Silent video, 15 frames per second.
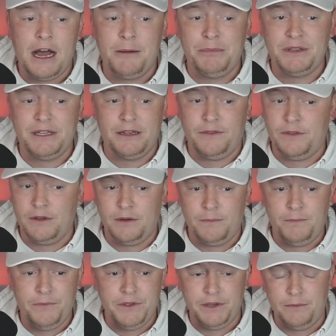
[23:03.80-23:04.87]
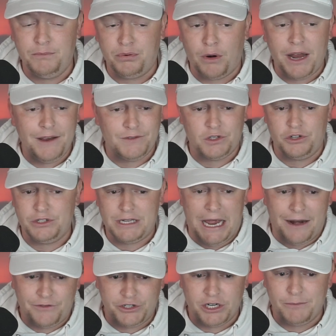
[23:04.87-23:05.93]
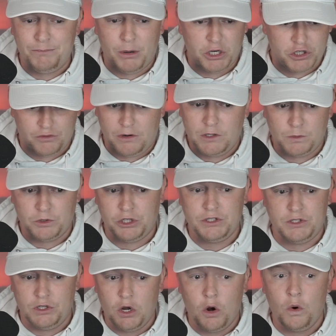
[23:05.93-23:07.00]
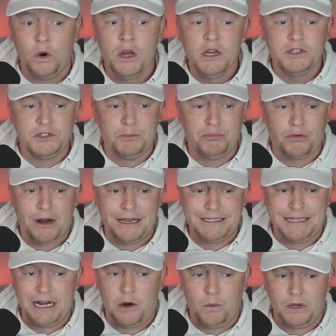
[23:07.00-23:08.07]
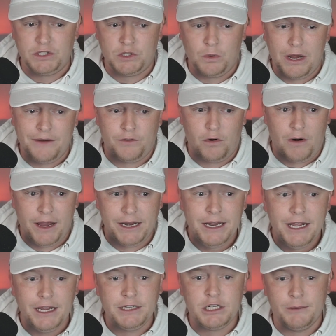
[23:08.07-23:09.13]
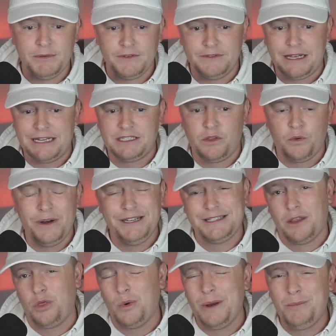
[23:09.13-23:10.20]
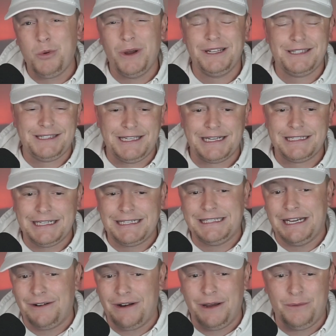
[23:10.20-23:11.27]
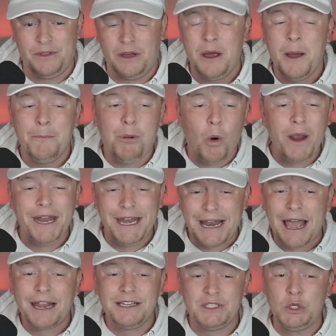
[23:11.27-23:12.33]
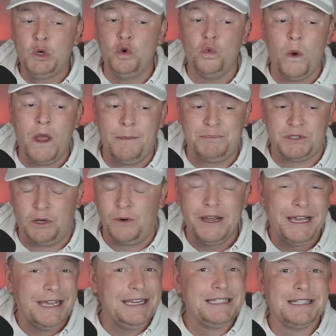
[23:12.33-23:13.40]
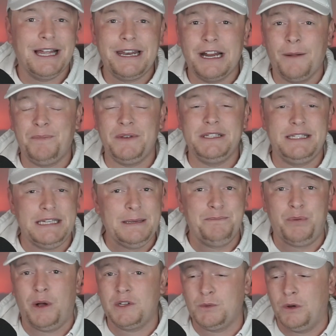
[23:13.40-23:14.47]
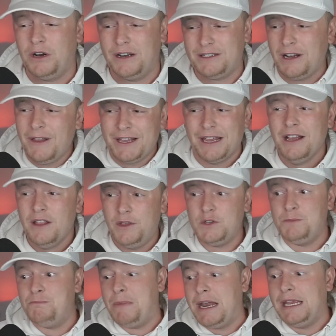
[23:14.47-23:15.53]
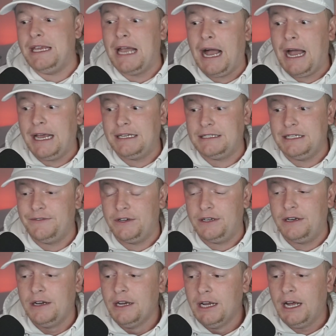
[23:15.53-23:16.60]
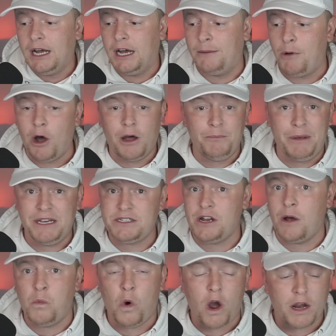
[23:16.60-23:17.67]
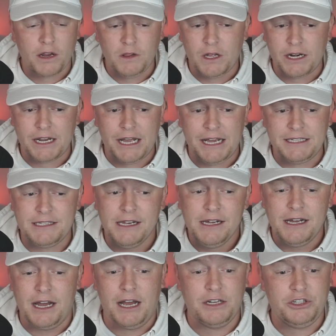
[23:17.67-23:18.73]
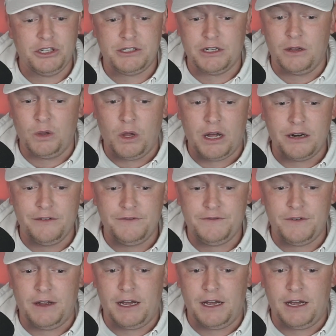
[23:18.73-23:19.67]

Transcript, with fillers: But the Braves are just averaging a bunch of runs, which is no surprise there whatsoever, right? In terms of the last 3, it's a 3.66 ERA with a .92 whip. So he's letting up these deep balls and whatnot. It's not like there's many guys even on base, not walking a lot of guys, just a lot of,